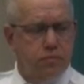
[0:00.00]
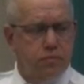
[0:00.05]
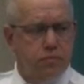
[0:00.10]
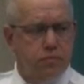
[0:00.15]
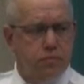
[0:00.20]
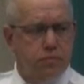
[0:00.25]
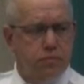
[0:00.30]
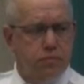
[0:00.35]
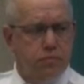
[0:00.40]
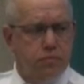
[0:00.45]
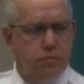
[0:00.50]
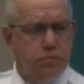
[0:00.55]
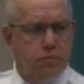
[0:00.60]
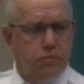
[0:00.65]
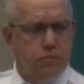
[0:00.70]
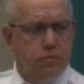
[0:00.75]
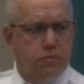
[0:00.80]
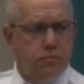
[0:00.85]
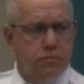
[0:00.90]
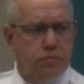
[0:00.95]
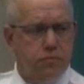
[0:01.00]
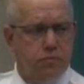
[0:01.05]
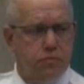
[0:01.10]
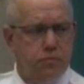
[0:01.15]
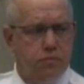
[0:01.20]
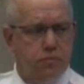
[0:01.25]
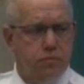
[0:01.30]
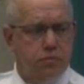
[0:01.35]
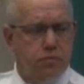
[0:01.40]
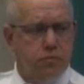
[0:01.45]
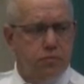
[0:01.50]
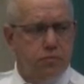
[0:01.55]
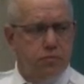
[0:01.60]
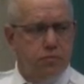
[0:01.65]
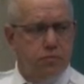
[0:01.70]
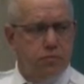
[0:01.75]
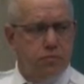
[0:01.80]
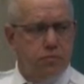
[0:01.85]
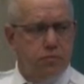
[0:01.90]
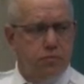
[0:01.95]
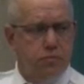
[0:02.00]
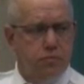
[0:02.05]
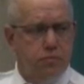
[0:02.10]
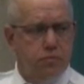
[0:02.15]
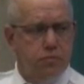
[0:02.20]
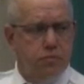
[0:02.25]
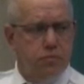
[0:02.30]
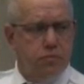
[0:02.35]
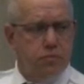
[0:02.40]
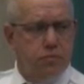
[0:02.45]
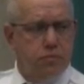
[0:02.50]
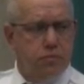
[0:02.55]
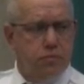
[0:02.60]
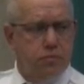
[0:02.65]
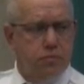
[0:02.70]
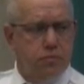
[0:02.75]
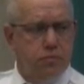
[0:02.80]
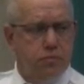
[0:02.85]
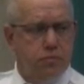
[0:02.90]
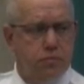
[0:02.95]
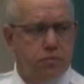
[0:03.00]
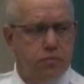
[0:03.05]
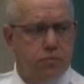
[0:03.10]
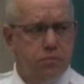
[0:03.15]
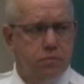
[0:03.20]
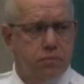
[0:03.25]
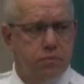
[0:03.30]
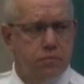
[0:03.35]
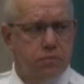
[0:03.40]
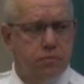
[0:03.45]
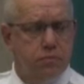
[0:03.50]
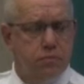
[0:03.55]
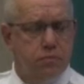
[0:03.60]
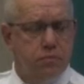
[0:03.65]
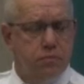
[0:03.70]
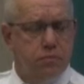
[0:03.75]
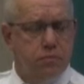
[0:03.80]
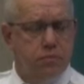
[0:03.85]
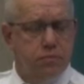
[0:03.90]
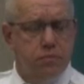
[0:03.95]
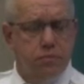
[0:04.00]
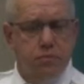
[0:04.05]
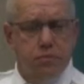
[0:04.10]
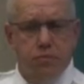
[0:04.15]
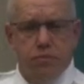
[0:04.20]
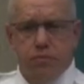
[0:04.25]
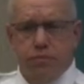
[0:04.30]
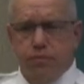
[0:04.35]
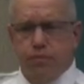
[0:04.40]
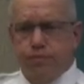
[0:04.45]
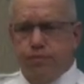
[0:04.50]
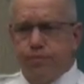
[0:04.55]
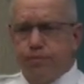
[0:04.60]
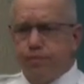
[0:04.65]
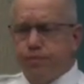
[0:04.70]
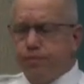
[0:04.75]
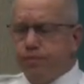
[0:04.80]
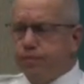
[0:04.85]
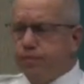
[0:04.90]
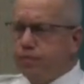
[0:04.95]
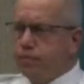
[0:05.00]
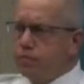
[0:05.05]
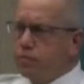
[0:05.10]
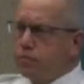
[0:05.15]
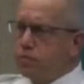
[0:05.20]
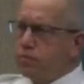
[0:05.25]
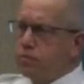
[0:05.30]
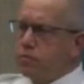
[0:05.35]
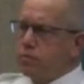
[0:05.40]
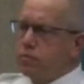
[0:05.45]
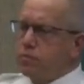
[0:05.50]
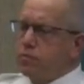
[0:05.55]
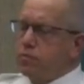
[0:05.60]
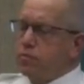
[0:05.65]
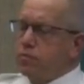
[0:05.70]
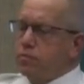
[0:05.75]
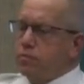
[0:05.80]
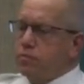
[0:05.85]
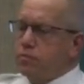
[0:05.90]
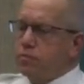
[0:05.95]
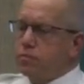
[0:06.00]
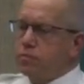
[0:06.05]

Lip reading: This person isn't speaking.